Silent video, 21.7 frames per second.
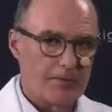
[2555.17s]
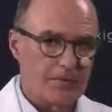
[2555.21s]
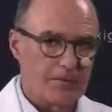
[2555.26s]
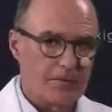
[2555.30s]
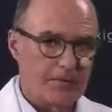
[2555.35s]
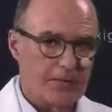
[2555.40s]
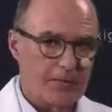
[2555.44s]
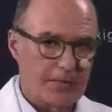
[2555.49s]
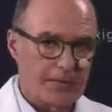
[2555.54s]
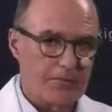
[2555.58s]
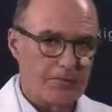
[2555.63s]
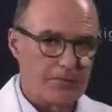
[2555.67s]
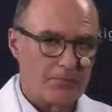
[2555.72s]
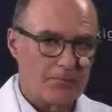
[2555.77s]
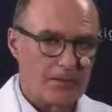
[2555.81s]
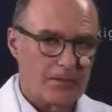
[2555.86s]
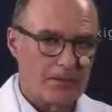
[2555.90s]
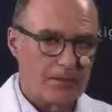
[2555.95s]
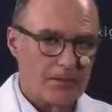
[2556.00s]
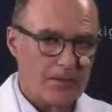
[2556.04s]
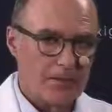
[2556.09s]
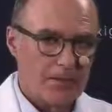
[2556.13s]
with
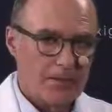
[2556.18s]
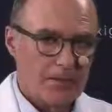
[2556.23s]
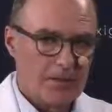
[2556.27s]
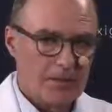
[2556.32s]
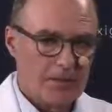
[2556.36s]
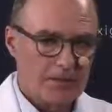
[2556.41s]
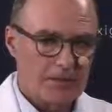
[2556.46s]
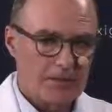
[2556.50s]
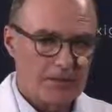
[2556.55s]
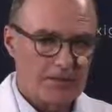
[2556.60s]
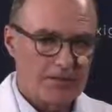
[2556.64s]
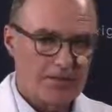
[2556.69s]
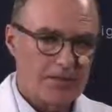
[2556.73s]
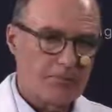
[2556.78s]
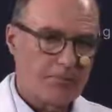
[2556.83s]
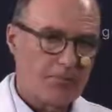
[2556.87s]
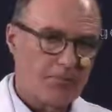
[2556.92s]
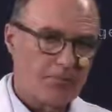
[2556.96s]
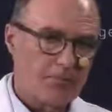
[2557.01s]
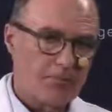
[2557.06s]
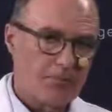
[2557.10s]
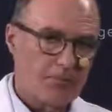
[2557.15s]
anatomy, as I
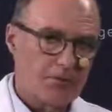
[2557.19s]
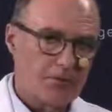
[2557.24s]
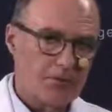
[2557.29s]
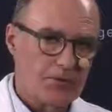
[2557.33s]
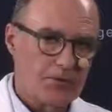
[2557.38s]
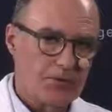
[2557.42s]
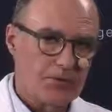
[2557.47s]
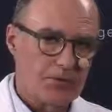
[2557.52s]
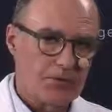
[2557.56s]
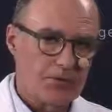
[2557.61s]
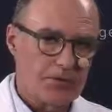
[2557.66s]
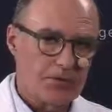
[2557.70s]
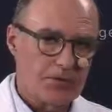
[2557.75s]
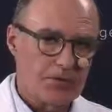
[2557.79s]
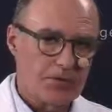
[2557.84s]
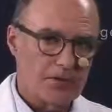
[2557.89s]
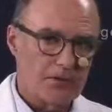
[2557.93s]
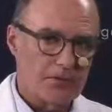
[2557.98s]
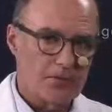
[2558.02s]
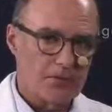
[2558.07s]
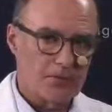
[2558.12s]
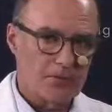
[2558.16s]
said before, you know, you
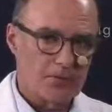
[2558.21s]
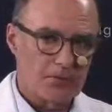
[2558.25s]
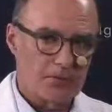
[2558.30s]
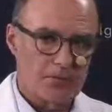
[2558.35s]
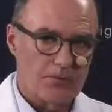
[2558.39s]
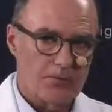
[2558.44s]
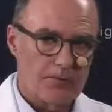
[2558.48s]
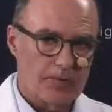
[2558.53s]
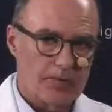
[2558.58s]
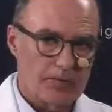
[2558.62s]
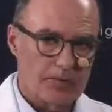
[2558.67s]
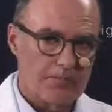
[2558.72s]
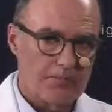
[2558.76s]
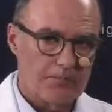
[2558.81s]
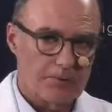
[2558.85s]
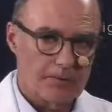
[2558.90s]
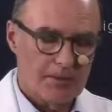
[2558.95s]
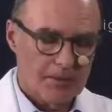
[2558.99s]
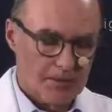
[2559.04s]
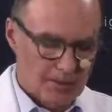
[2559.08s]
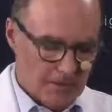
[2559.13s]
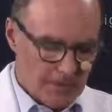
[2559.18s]
can go to our app.
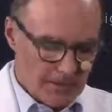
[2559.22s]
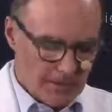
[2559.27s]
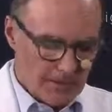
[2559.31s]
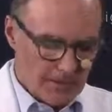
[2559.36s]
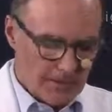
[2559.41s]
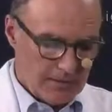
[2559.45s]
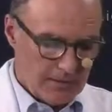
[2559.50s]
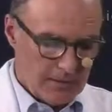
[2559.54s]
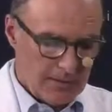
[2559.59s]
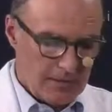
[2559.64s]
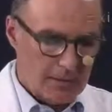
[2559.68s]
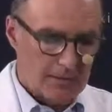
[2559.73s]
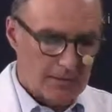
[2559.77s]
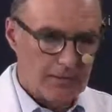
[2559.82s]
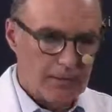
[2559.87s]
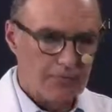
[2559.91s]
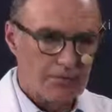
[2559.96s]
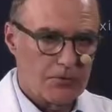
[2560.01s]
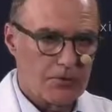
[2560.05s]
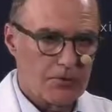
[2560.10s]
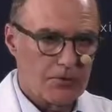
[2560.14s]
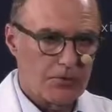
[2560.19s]
And then
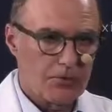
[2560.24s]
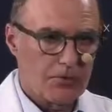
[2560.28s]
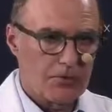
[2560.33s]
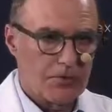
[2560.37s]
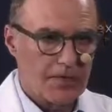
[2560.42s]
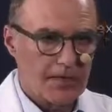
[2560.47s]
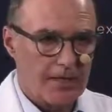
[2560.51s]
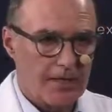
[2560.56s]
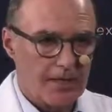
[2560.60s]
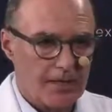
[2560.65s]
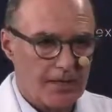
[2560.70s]
if you go to the